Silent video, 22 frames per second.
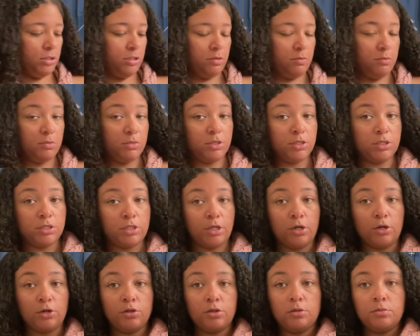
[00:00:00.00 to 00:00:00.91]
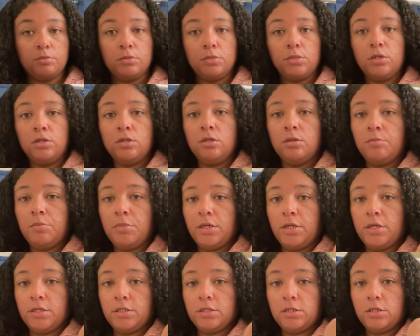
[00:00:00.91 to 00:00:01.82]
some serum
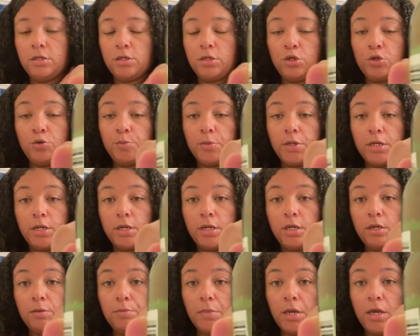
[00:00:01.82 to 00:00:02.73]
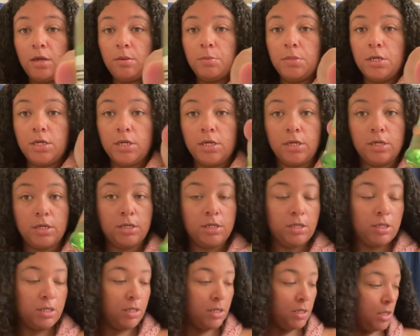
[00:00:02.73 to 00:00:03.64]
because the humidity may be
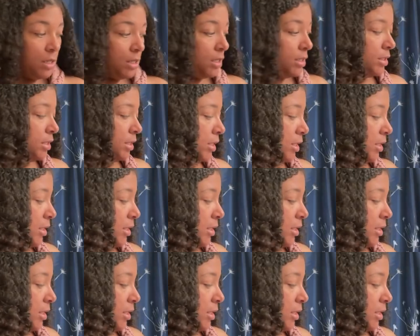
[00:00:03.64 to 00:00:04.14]
a